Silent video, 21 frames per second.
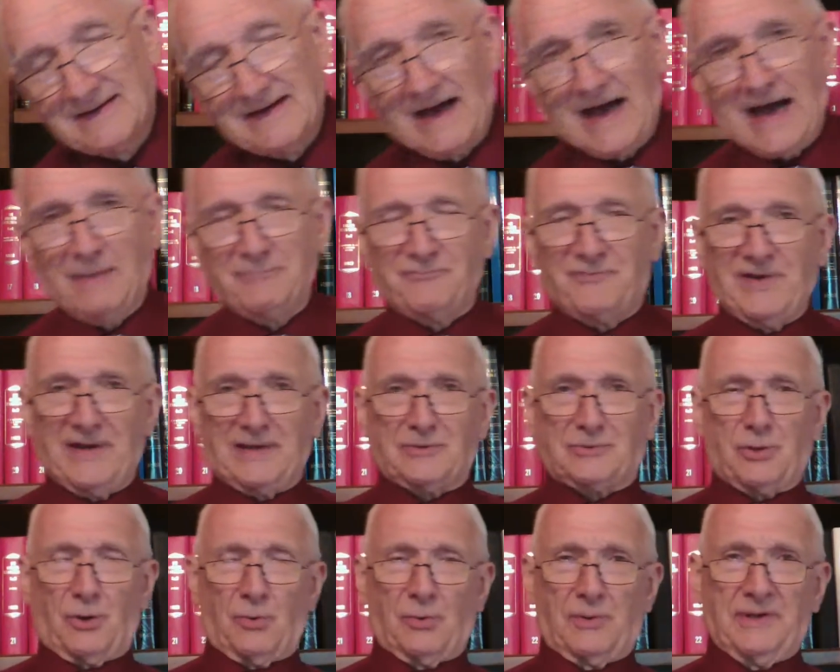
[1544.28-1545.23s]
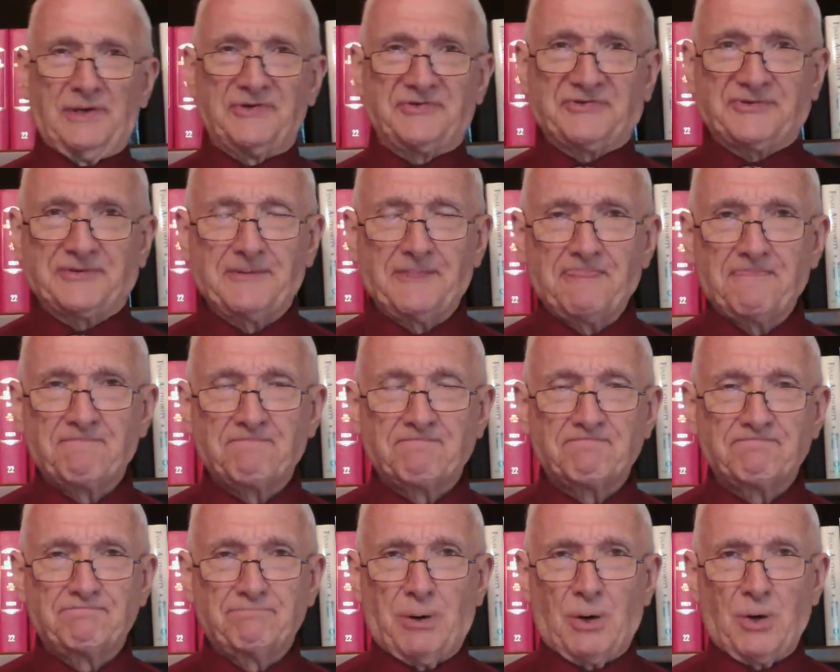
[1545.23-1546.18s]
I'm victorious.
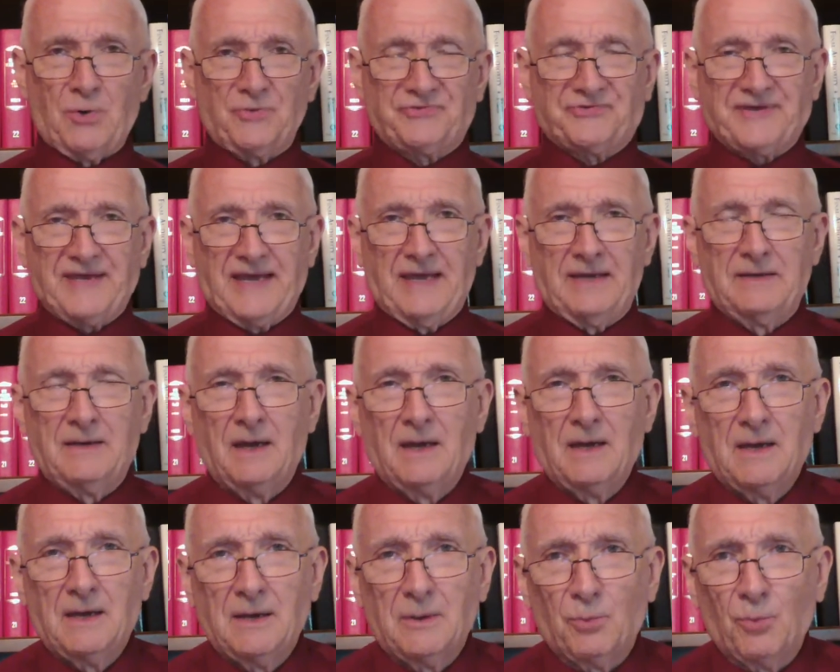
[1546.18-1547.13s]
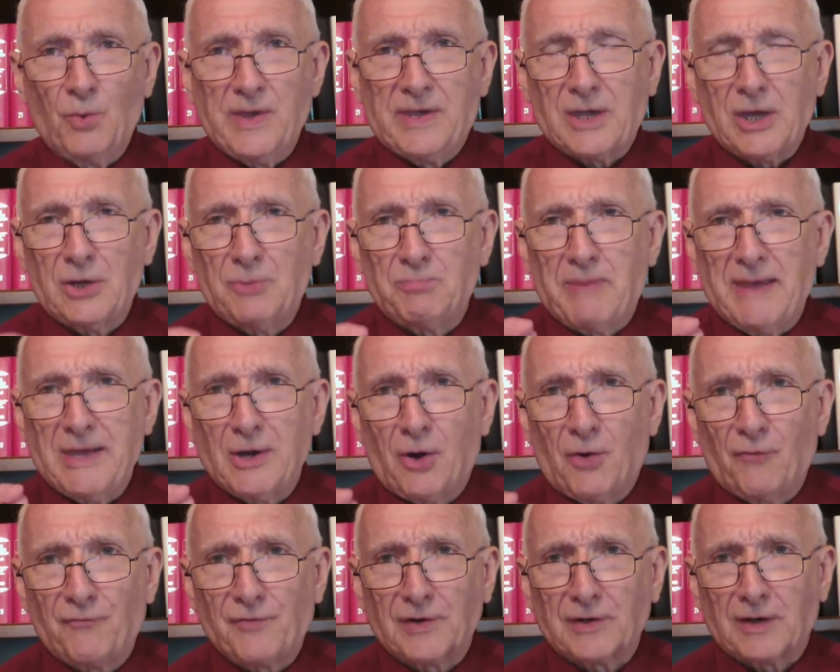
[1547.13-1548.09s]
Paul said, We can be
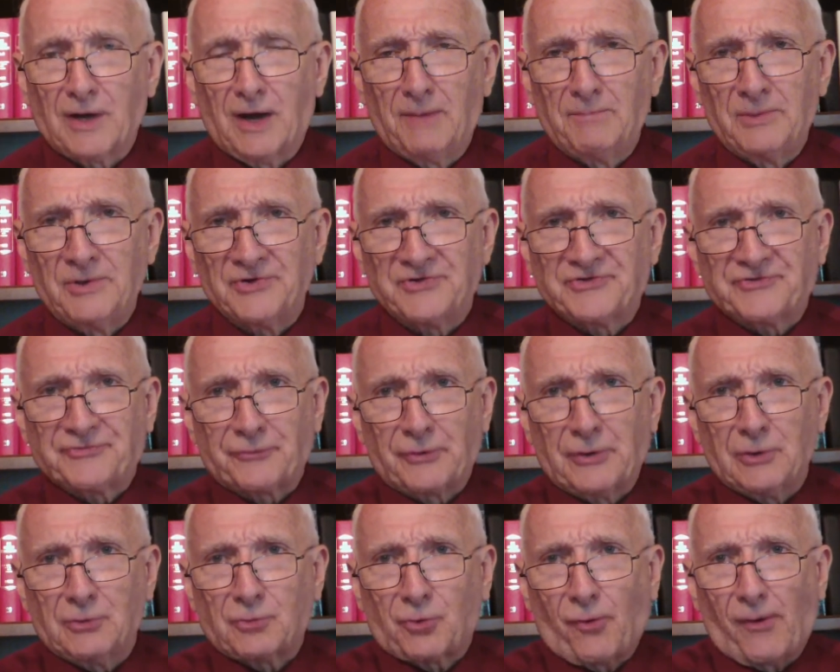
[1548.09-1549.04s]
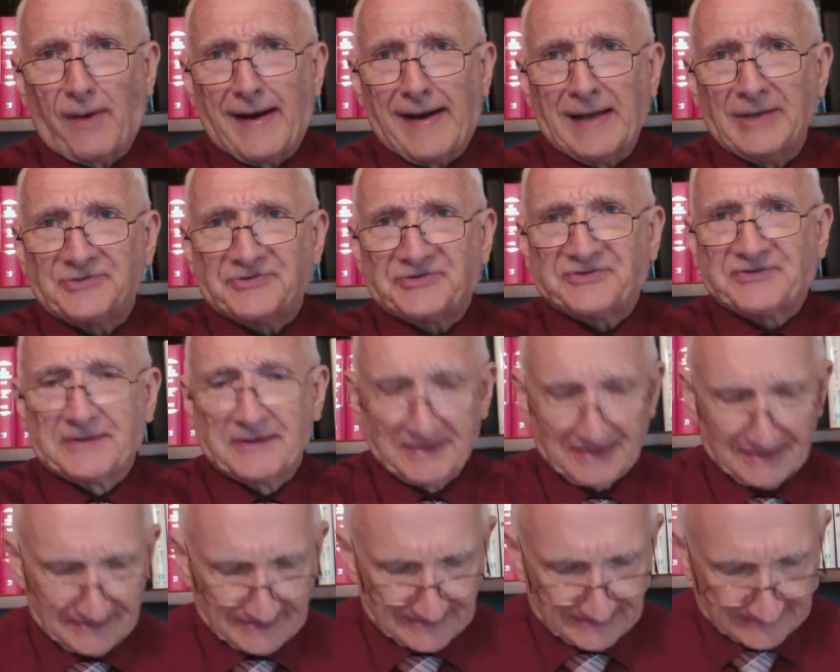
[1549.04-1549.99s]
overcomers through Christ,
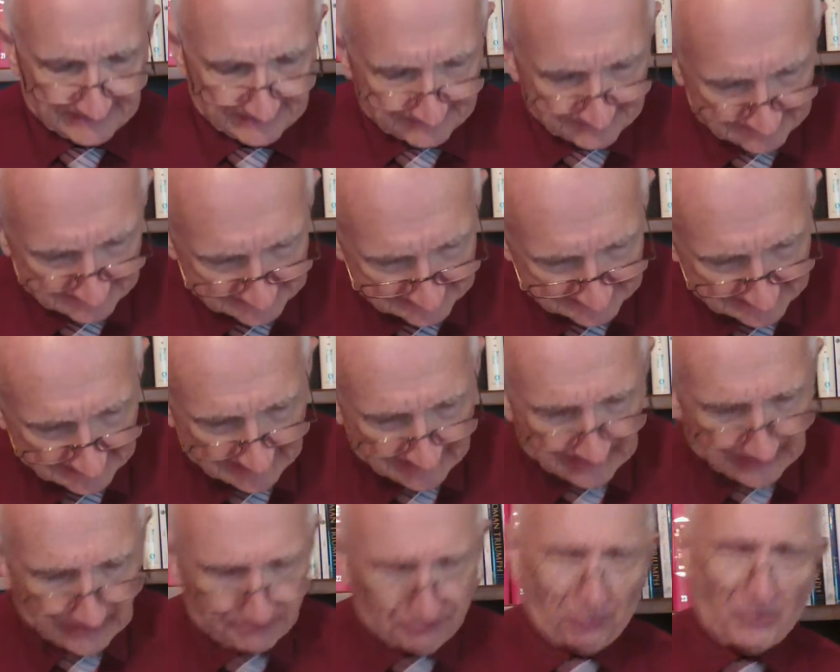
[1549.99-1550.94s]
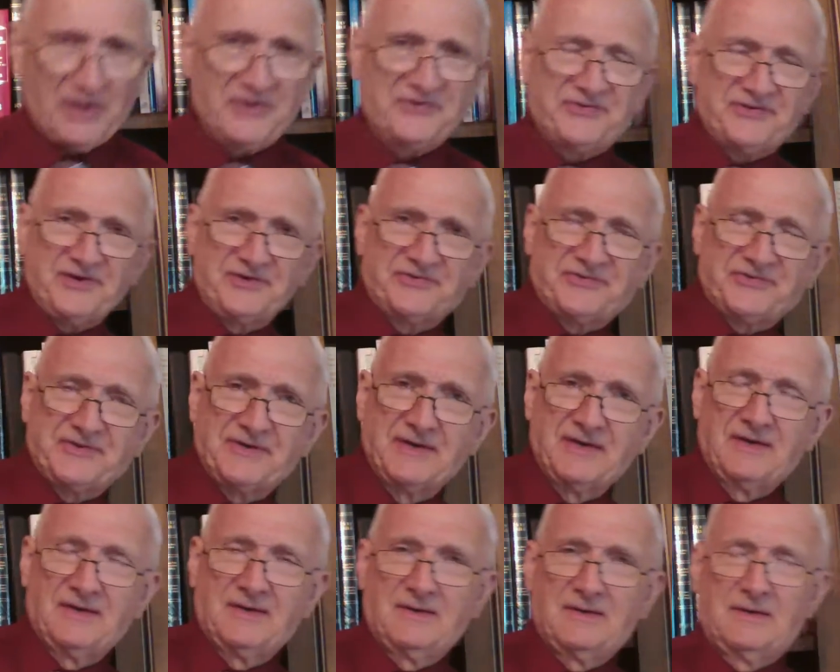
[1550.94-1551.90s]
our precious
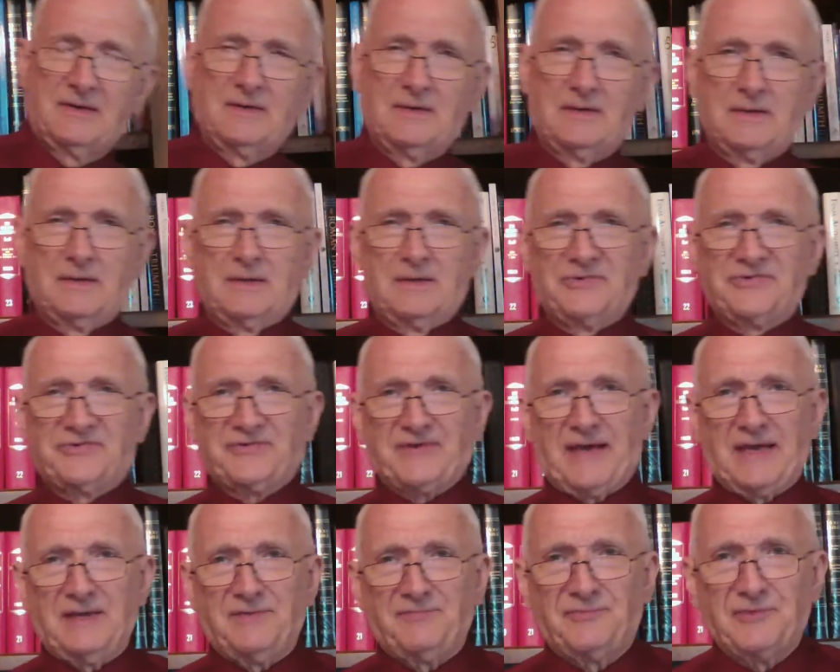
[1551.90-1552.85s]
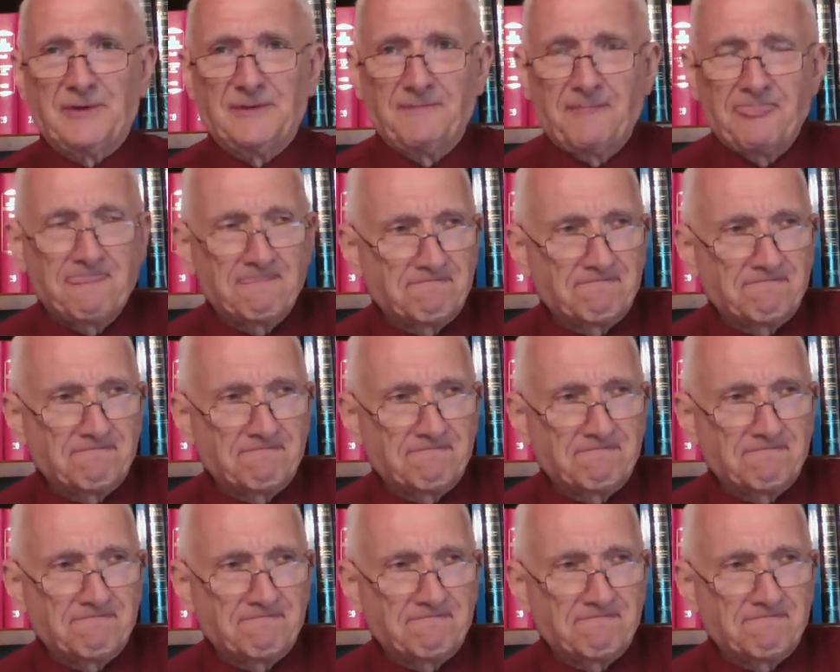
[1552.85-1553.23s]
Savior.